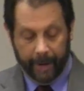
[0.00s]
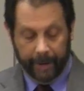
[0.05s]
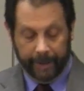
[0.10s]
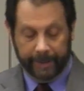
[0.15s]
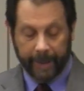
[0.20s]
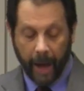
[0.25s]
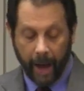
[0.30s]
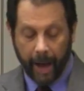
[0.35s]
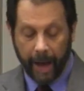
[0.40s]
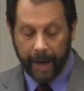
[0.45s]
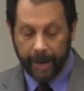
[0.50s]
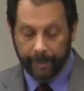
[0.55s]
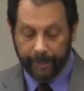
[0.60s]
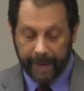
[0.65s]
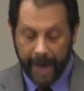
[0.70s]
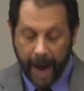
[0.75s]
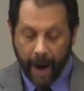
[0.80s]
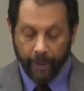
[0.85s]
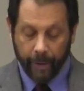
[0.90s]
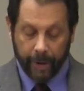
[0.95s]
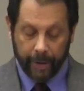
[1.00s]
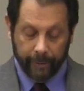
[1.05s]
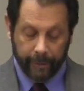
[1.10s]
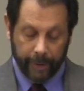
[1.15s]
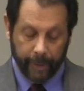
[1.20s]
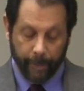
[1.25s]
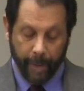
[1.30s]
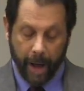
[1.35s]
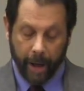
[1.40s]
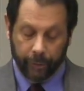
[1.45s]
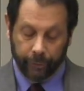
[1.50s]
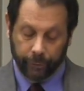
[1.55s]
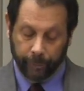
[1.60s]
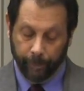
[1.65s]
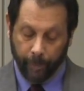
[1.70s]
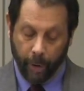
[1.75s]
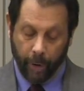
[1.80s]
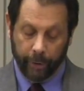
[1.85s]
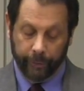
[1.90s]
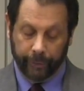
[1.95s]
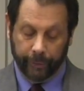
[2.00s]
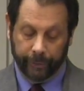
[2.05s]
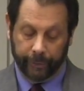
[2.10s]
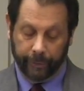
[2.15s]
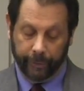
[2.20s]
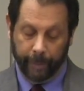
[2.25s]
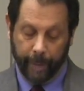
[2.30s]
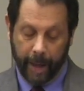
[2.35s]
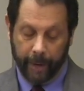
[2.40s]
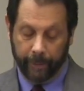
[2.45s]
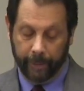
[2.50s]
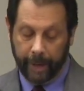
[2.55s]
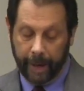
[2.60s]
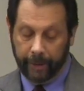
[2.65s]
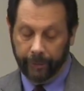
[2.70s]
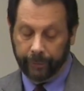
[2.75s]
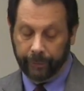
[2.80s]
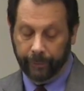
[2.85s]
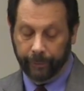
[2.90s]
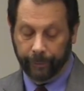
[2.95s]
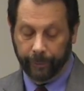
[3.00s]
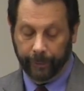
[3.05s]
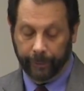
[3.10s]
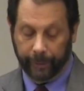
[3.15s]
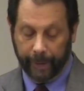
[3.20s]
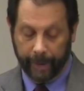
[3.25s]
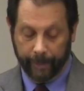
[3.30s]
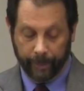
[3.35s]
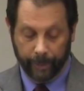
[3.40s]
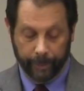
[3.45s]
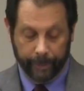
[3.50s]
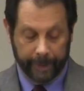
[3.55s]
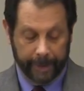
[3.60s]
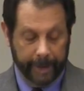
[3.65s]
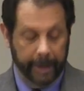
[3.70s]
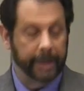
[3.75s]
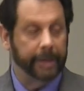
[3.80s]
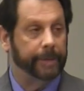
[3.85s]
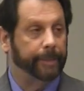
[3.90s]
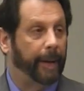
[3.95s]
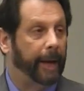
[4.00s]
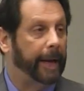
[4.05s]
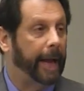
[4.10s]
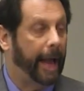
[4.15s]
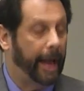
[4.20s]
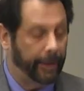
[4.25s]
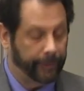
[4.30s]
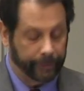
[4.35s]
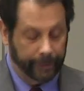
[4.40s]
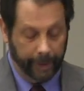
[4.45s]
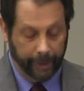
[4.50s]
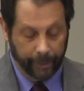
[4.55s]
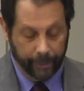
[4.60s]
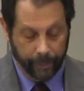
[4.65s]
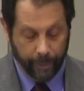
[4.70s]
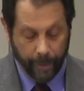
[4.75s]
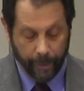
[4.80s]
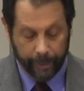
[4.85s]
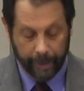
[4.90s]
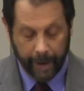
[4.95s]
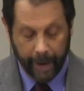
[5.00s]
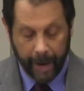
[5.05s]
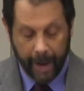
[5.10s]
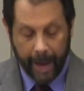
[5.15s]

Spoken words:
Time, Narrative, and the Margins of the Modern Nation, for example, begins by asking, quote,